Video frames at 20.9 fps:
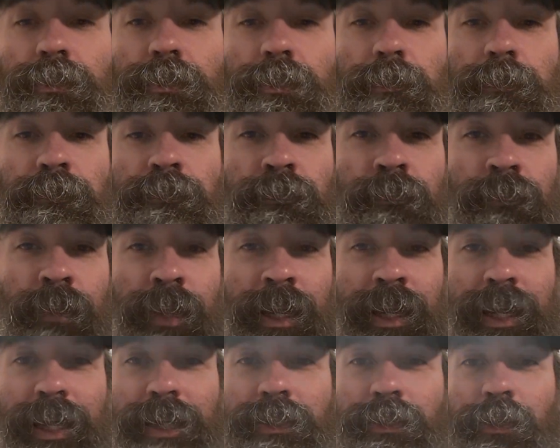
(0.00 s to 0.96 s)
So
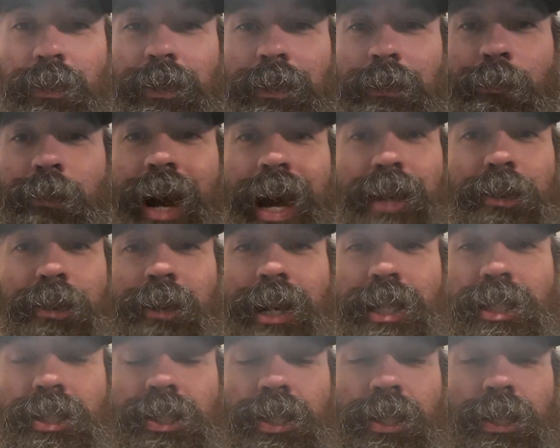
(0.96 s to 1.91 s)
I had to
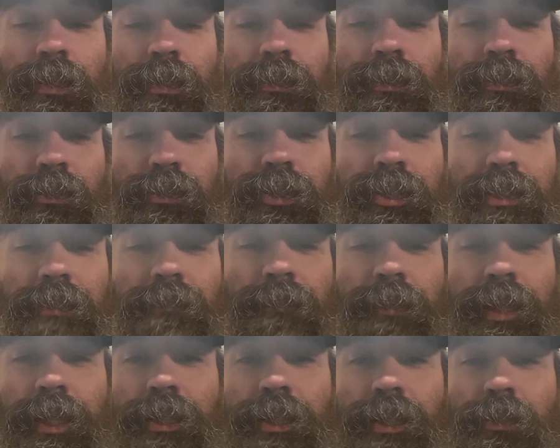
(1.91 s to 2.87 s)
watch those. Those just
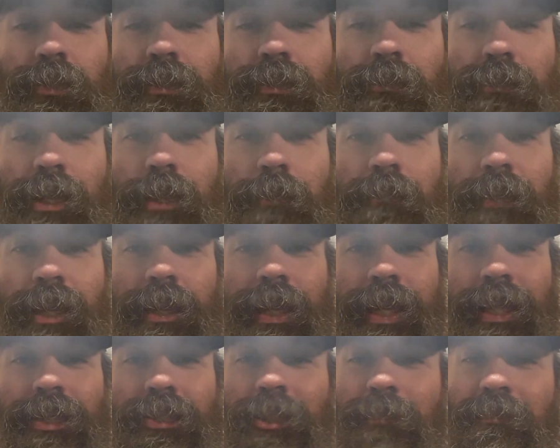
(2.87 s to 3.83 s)
finished. So it's around
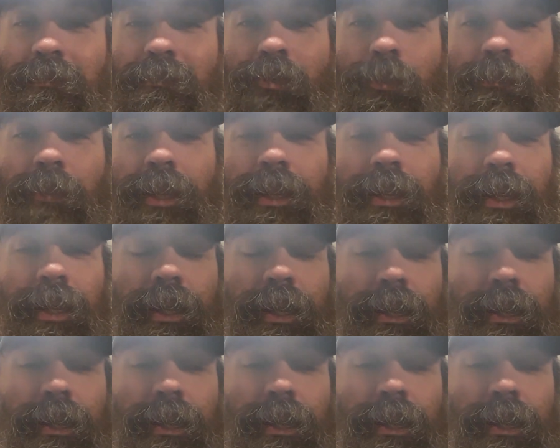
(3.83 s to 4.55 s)
midnight, just before midnight